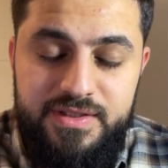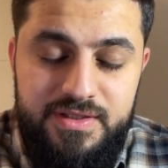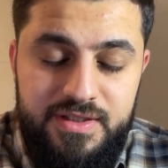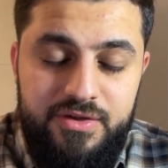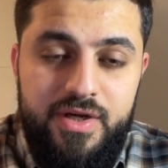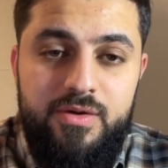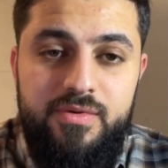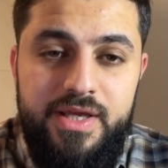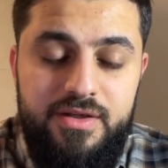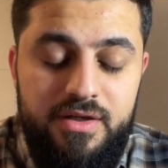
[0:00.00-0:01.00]
It's incredible
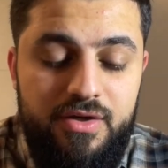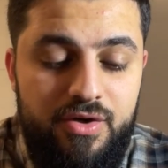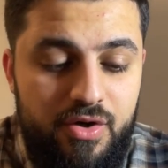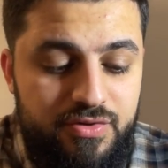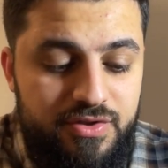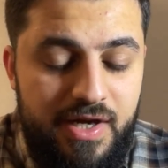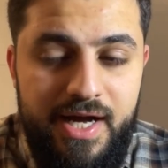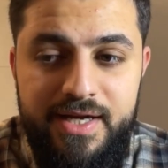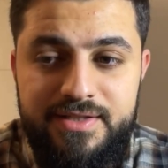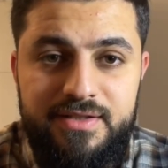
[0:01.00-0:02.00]
that you can close your
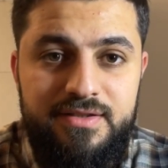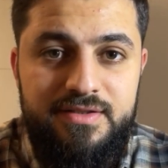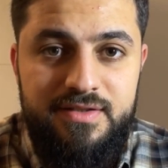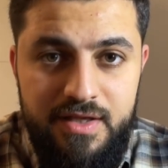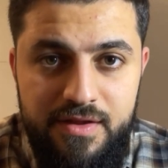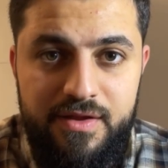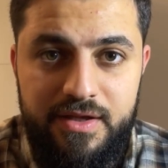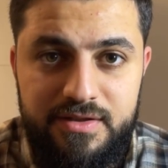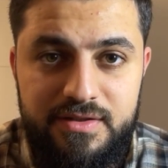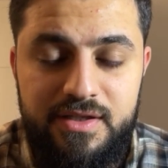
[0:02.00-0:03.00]
eyes and see
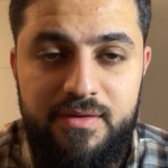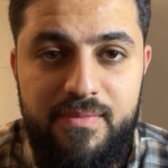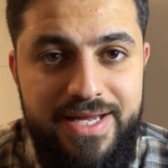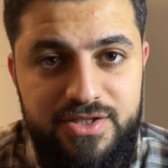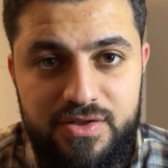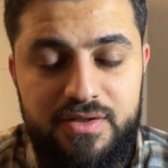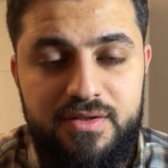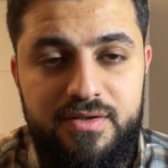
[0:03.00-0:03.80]
things and imagine.